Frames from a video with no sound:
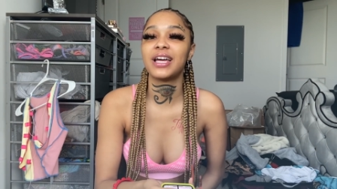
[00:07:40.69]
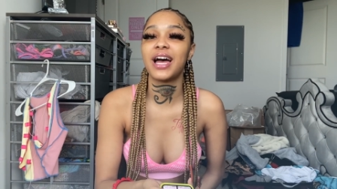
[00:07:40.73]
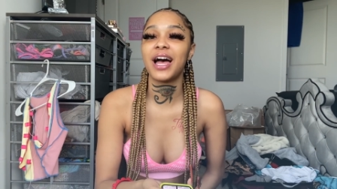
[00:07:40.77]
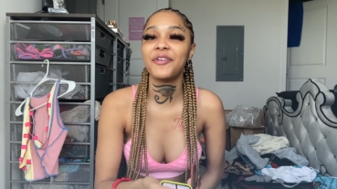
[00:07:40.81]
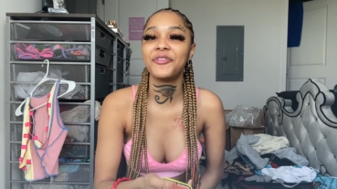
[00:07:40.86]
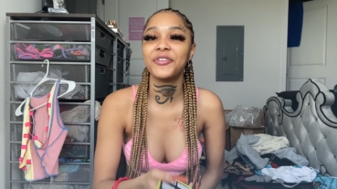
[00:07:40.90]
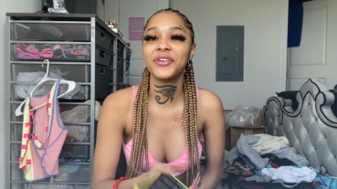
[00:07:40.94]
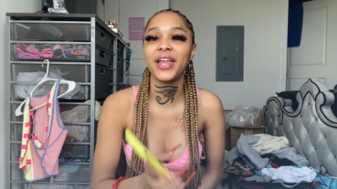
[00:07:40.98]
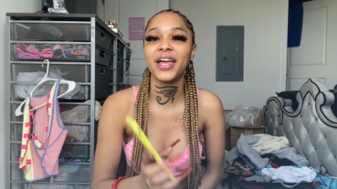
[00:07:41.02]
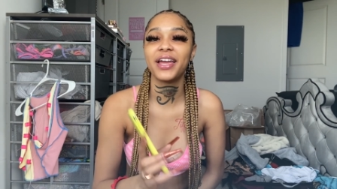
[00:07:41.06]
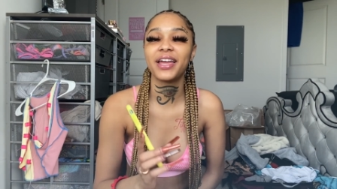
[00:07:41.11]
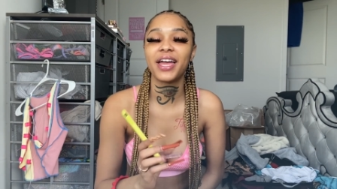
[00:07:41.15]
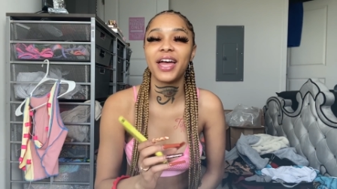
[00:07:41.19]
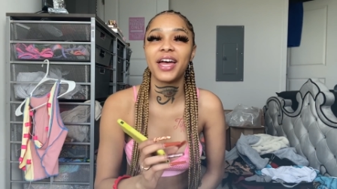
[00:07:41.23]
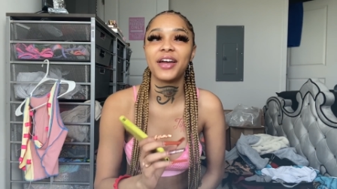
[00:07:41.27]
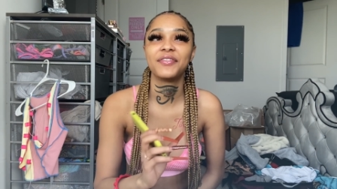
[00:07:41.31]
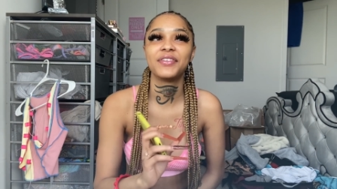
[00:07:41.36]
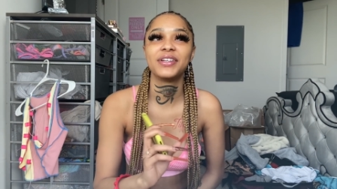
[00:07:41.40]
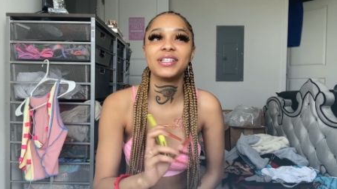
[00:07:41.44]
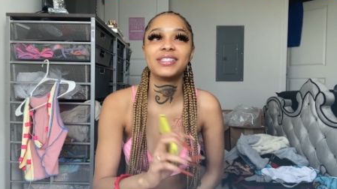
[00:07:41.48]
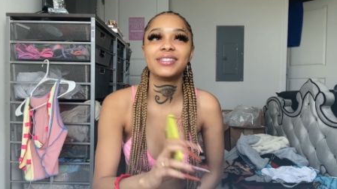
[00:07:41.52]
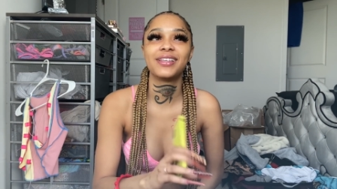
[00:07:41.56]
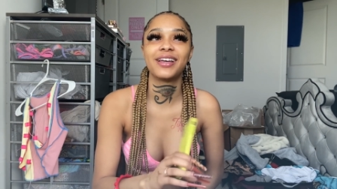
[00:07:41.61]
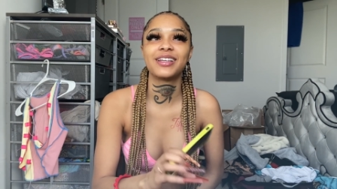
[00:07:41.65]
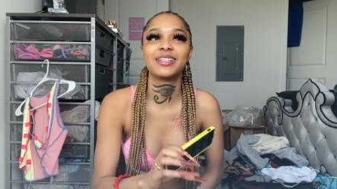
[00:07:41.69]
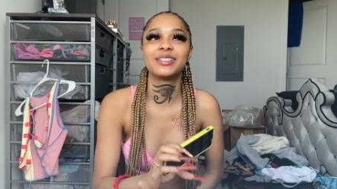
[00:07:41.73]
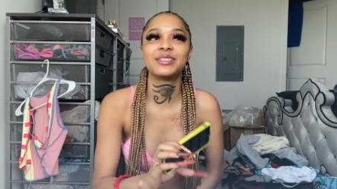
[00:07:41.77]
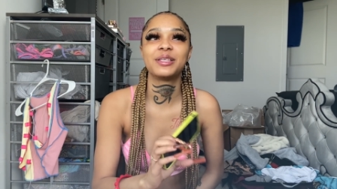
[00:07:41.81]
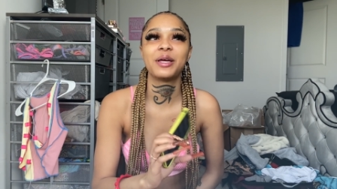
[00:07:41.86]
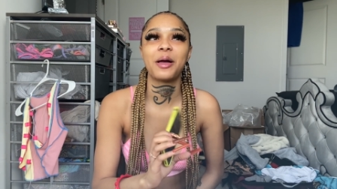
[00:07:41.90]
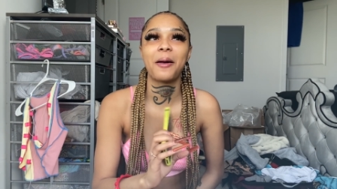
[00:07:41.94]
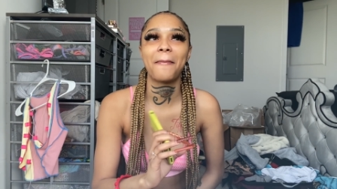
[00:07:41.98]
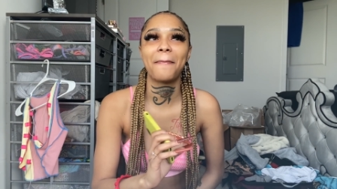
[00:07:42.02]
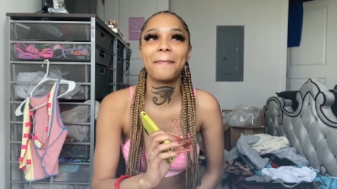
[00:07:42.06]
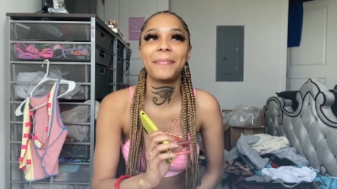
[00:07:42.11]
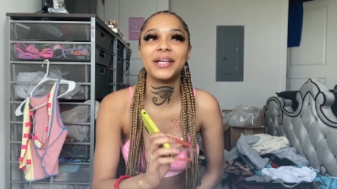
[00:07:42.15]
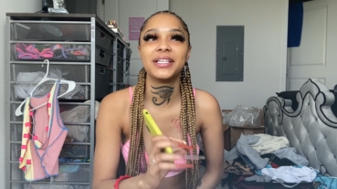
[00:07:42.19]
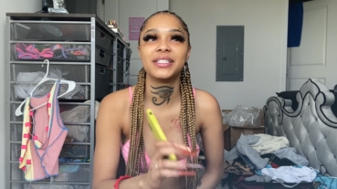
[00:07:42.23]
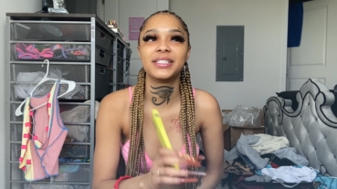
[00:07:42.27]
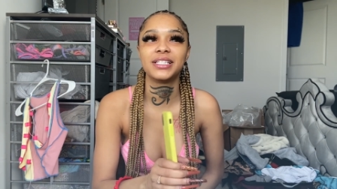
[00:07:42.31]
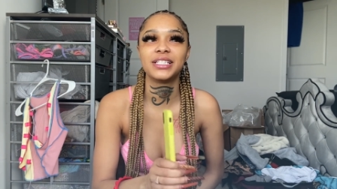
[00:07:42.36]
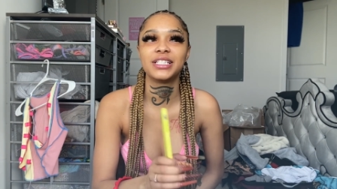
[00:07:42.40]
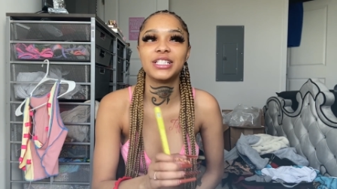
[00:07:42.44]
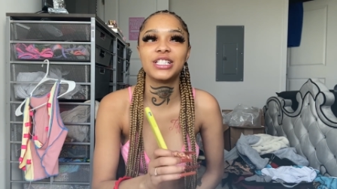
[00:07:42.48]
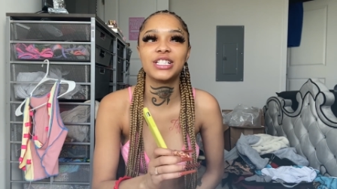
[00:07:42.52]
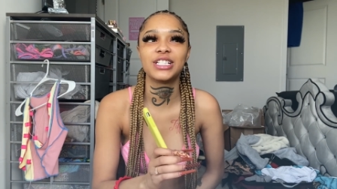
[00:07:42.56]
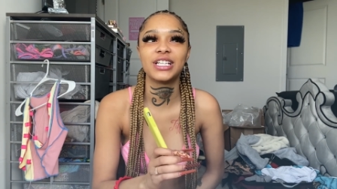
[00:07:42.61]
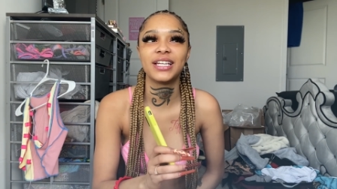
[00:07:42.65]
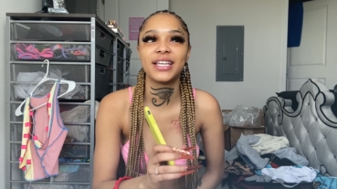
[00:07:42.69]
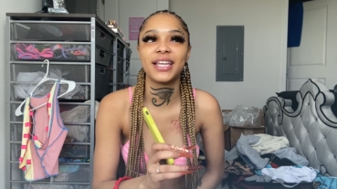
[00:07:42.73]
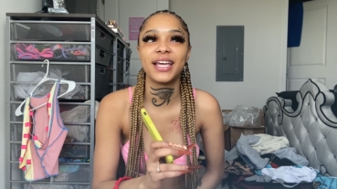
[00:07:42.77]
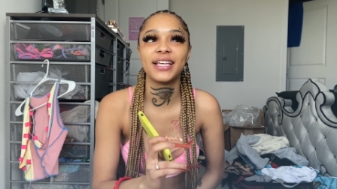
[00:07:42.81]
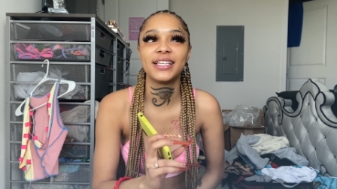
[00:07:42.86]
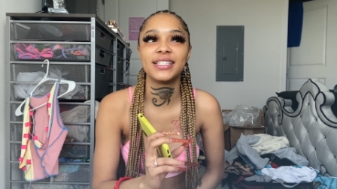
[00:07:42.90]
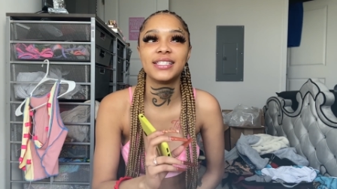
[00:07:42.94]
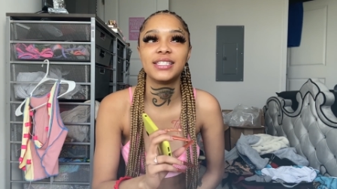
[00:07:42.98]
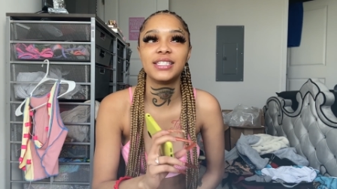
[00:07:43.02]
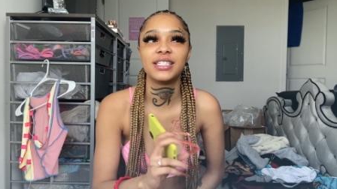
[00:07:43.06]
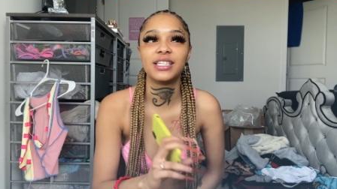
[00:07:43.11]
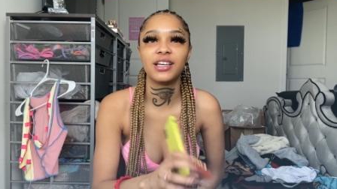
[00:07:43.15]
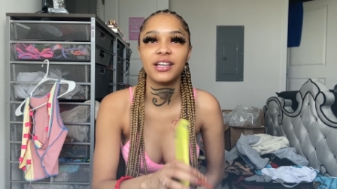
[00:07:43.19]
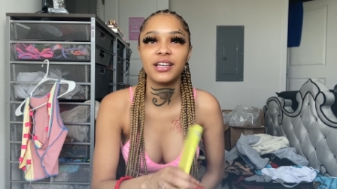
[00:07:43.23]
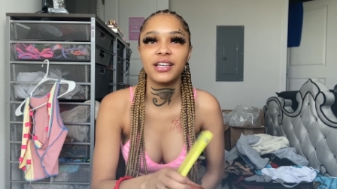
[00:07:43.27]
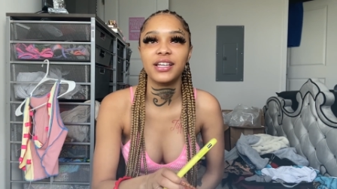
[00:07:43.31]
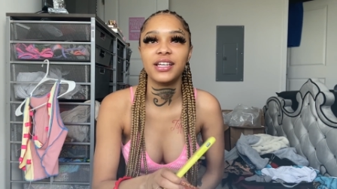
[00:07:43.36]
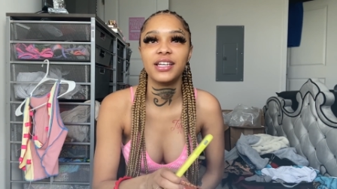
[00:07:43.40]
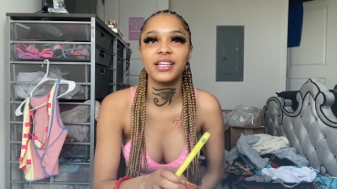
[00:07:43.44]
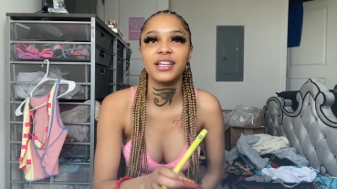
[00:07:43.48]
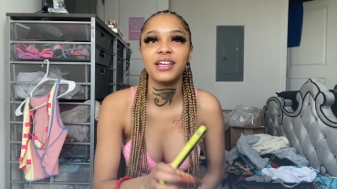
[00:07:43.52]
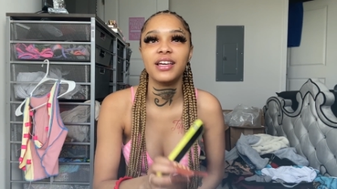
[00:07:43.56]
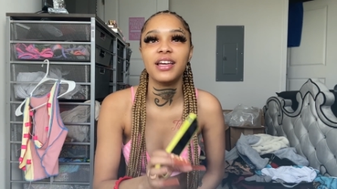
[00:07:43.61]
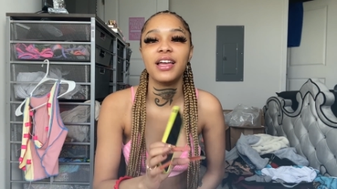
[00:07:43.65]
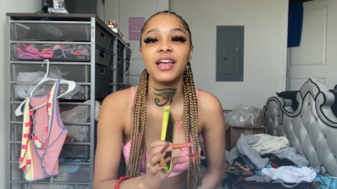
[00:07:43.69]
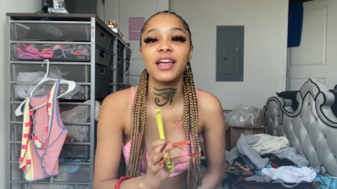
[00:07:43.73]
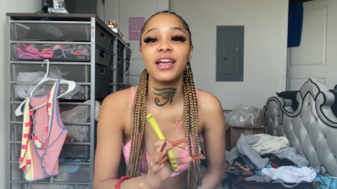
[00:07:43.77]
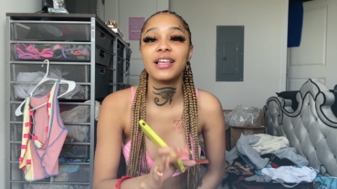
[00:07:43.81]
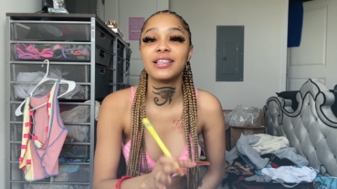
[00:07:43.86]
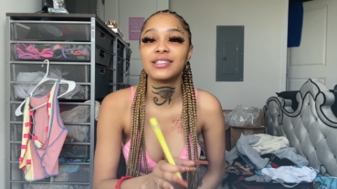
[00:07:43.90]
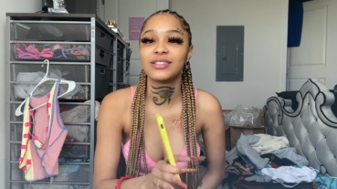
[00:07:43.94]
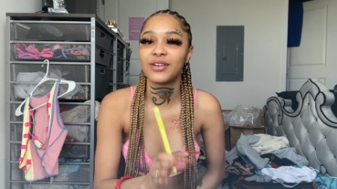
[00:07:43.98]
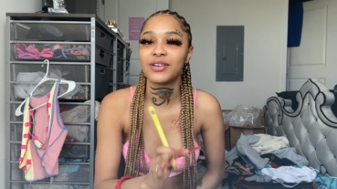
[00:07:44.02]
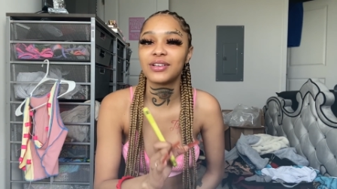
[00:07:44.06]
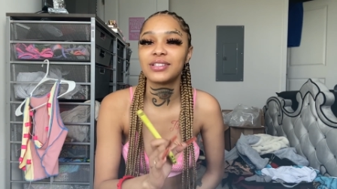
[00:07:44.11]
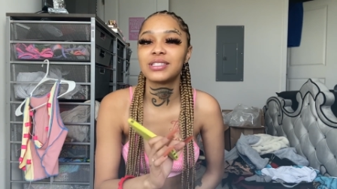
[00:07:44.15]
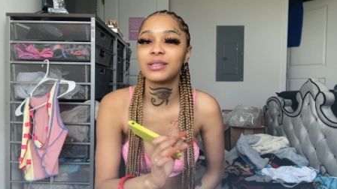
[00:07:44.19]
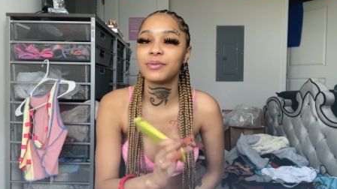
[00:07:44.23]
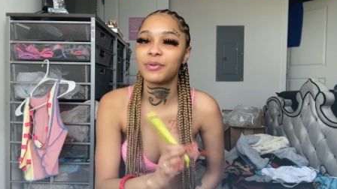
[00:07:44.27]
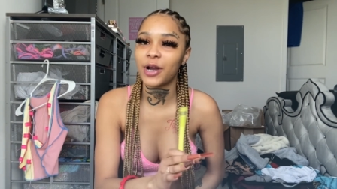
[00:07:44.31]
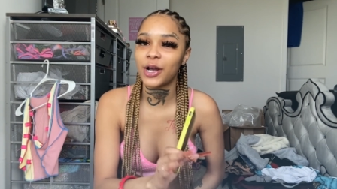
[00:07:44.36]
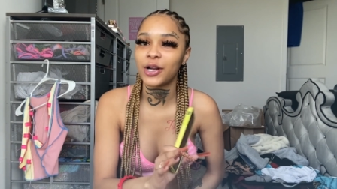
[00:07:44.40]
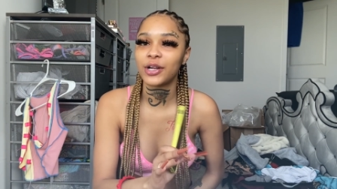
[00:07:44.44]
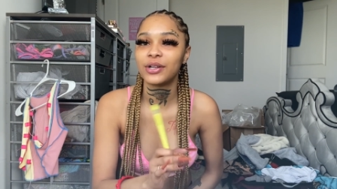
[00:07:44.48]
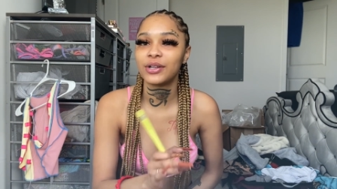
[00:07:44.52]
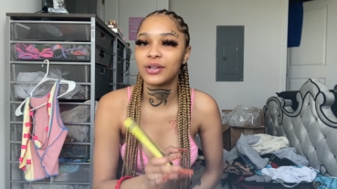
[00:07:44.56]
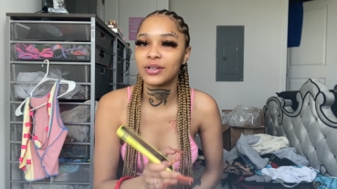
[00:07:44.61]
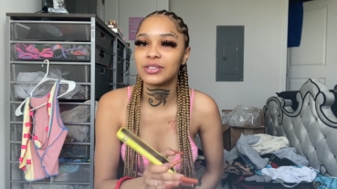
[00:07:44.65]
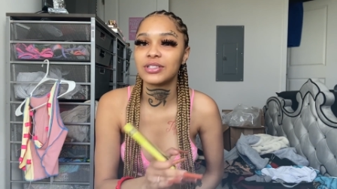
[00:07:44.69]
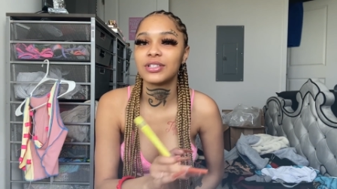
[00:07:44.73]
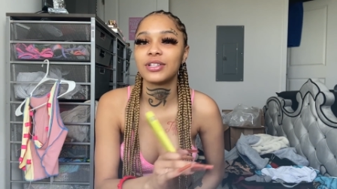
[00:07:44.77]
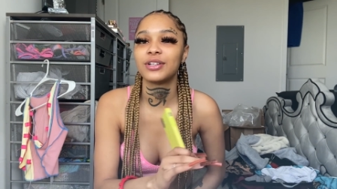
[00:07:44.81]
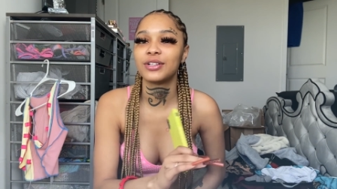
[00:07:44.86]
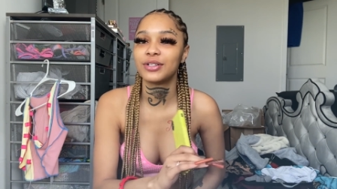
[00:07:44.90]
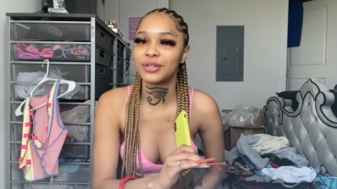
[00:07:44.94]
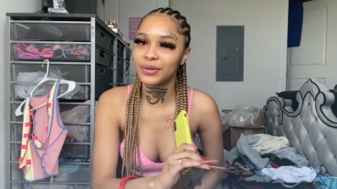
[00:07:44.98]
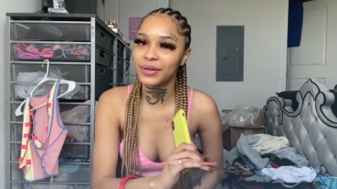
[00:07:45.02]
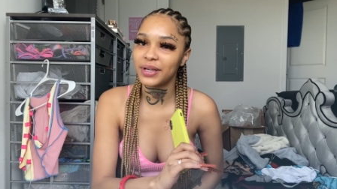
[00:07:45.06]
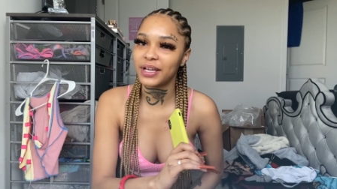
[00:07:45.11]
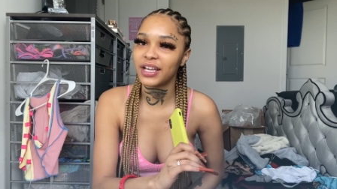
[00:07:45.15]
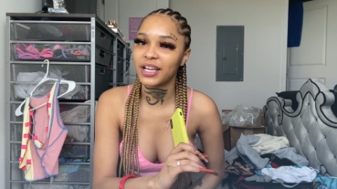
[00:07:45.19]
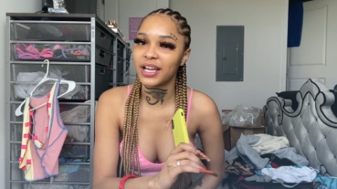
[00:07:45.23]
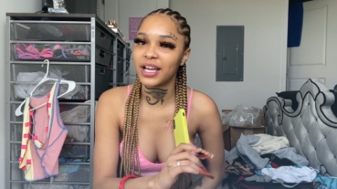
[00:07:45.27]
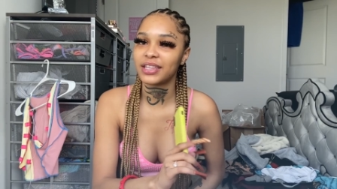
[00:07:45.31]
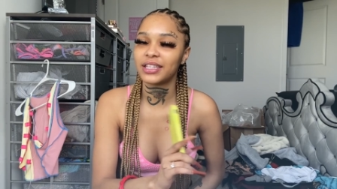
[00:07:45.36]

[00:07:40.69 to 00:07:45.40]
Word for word: I feel like every sex position is good as long as the partner knows what they're doing.